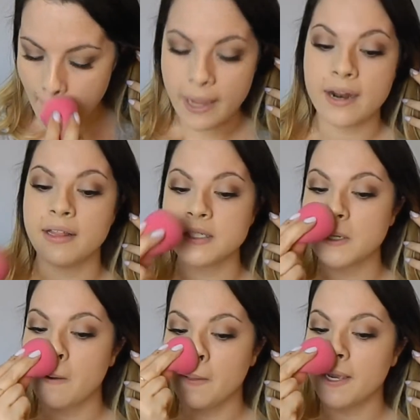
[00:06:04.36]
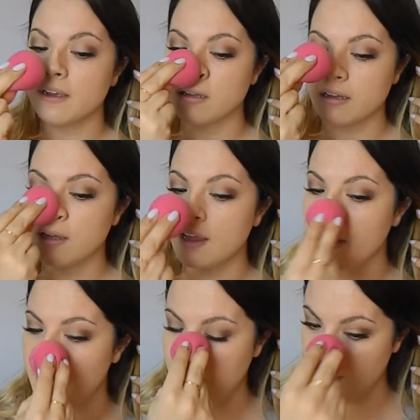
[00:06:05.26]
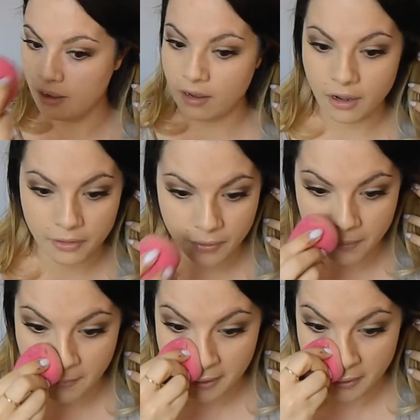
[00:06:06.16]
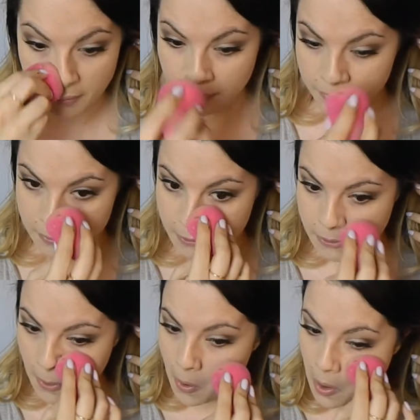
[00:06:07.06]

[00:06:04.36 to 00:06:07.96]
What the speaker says: And I like to go like all around my nose